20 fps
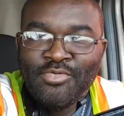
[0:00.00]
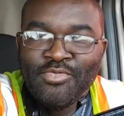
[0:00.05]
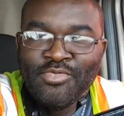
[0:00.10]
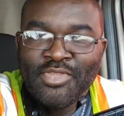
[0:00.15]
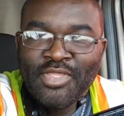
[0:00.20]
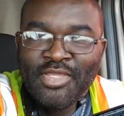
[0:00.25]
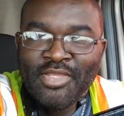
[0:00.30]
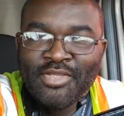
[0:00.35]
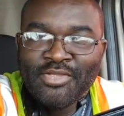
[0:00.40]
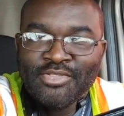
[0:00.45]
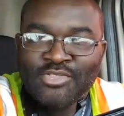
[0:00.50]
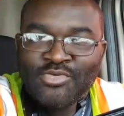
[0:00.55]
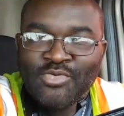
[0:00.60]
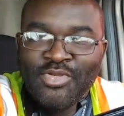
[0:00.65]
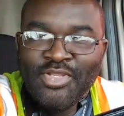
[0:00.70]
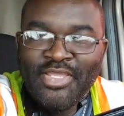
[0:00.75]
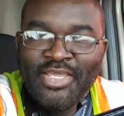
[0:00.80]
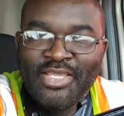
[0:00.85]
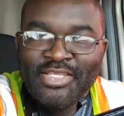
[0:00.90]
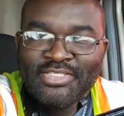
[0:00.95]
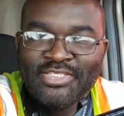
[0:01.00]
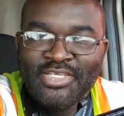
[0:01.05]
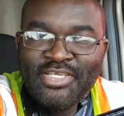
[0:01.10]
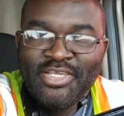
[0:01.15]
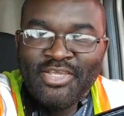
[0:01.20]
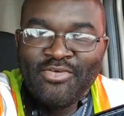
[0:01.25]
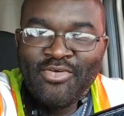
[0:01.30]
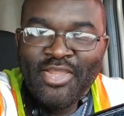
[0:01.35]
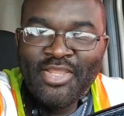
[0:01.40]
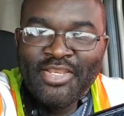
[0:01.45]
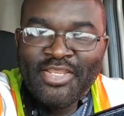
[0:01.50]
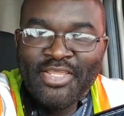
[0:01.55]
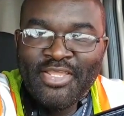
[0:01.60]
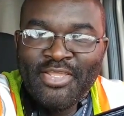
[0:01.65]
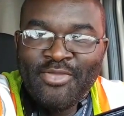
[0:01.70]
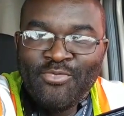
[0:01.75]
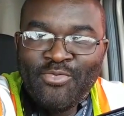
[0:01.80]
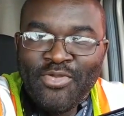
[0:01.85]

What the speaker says: think a 2018 Great Dane